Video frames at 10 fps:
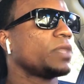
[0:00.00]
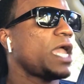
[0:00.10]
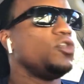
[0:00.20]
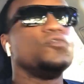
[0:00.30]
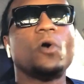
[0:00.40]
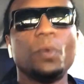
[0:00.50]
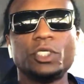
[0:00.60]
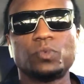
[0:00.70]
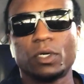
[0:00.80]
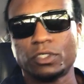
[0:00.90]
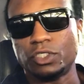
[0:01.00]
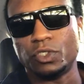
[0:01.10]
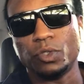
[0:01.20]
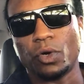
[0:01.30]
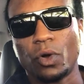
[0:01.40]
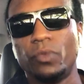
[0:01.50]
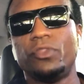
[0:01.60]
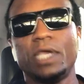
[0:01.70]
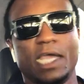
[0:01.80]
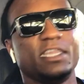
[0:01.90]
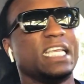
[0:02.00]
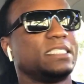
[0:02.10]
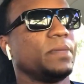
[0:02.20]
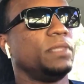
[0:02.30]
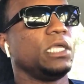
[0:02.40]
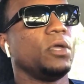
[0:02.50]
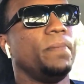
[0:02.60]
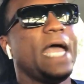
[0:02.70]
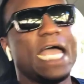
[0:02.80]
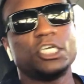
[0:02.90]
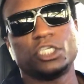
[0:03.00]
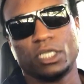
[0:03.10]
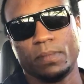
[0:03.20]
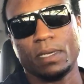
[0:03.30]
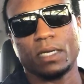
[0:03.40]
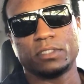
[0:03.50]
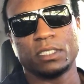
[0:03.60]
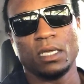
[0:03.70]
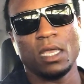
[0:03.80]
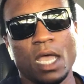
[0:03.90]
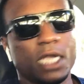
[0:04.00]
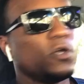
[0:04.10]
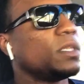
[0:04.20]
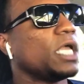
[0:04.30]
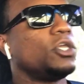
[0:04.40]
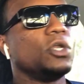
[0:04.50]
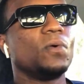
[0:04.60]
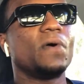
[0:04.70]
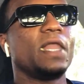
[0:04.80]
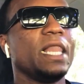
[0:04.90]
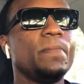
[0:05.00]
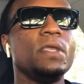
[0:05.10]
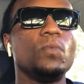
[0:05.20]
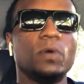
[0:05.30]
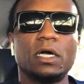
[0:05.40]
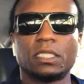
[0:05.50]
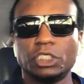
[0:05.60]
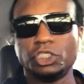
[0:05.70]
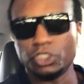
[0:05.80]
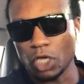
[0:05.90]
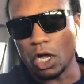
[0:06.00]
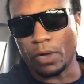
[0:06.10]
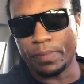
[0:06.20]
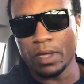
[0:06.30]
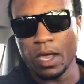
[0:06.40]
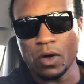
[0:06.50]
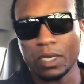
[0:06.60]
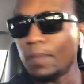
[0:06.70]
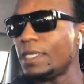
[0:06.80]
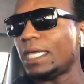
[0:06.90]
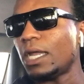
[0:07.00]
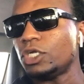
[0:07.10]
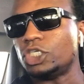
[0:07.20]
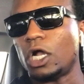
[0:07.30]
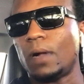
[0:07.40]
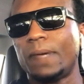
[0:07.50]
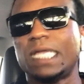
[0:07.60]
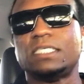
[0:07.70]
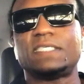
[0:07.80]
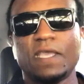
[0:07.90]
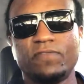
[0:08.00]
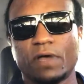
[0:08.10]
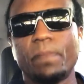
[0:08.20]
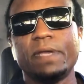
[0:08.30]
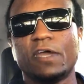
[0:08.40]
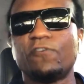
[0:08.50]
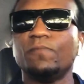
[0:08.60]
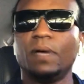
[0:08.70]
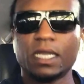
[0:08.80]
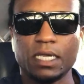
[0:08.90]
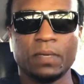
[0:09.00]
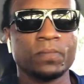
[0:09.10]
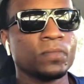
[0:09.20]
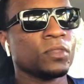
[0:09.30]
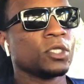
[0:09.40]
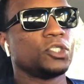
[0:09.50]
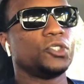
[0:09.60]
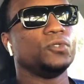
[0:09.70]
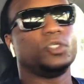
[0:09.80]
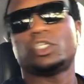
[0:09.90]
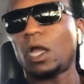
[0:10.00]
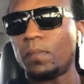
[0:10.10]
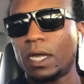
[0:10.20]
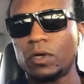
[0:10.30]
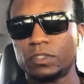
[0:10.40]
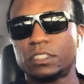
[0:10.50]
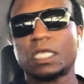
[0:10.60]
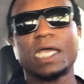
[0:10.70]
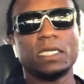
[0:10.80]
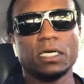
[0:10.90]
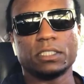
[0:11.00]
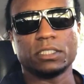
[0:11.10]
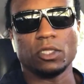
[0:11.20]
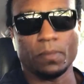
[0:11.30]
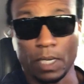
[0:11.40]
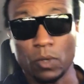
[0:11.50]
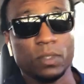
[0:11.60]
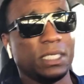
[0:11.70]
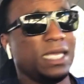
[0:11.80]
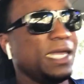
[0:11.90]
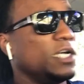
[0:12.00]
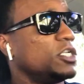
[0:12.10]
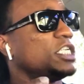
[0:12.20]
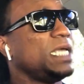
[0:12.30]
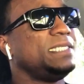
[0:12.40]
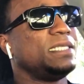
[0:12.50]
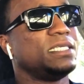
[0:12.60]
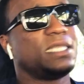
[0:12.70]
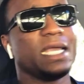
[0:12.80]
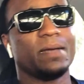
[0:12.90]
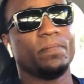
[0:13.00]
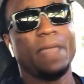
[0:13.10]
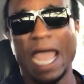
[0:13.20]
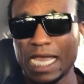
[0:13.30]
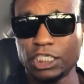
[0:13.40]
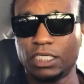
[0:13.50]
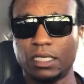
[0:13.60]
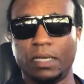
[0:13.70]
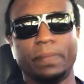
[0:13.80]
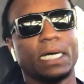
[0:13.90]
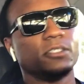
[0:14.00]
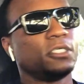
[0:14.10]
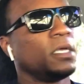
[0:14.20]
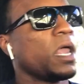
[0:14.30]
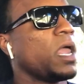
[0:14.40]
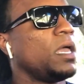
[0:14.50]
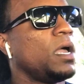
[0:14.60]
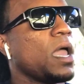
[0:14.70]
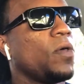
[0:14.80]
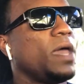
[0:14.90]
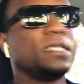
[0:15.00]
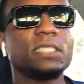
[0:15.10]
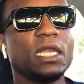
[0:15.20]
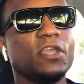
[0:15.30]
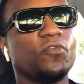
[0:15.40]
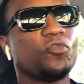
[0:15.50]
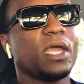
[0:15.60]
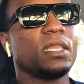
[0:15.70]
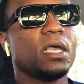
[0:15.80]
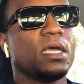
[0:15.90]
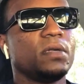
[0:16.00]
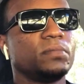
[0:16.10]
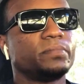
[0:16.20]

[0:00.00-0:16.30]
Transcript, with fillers: and you've always wanted to do your own thing there's something you're passionate about and you're like you know what let me work this job or let me get a job and save up enough money to start my own side hustle or my own gig or chase this thing I'm passionate about and suddenly you find that